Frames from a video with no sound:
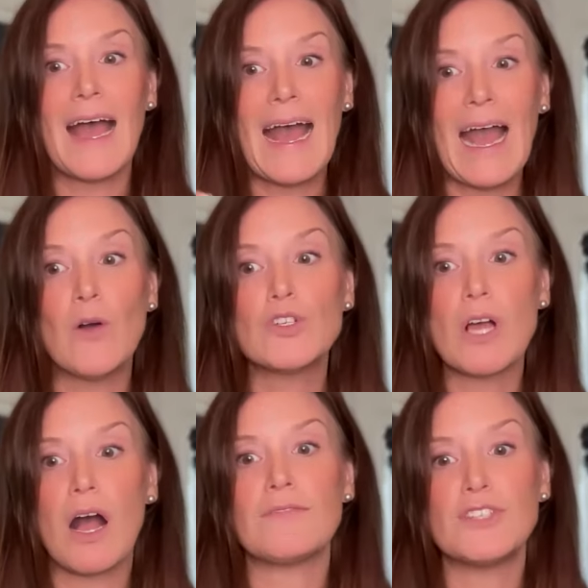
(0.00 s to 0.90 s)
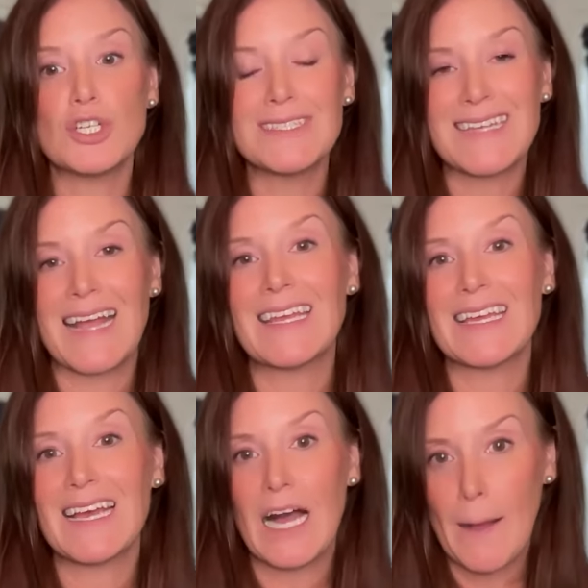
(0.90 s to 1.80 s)
out of your
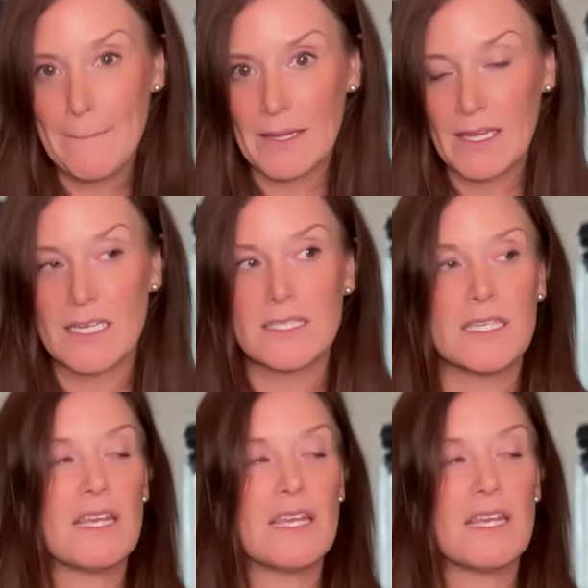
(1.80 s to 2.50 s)
psychic abilities.